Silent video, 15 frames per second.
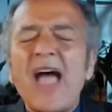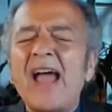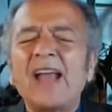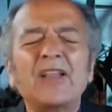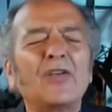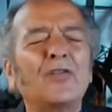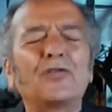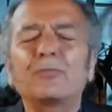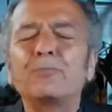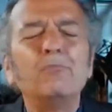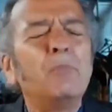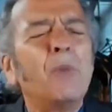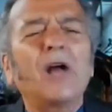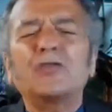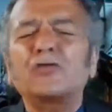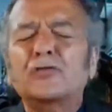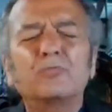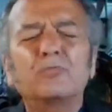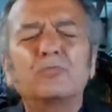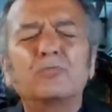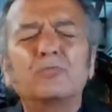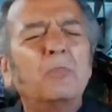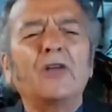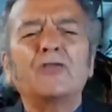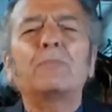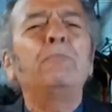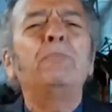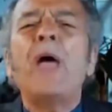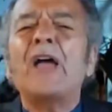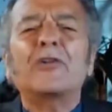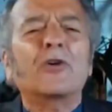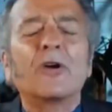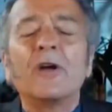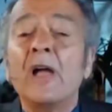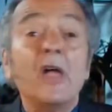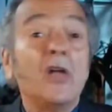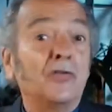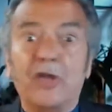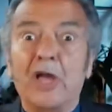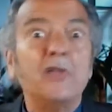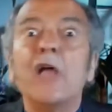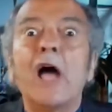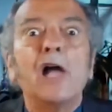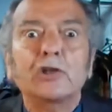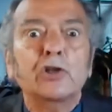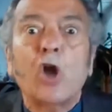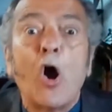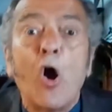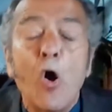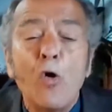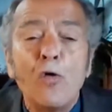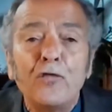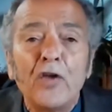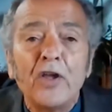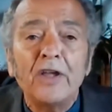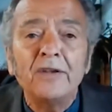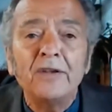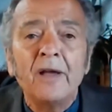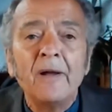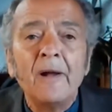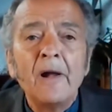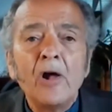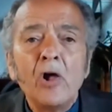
that is much, much better than that COVID.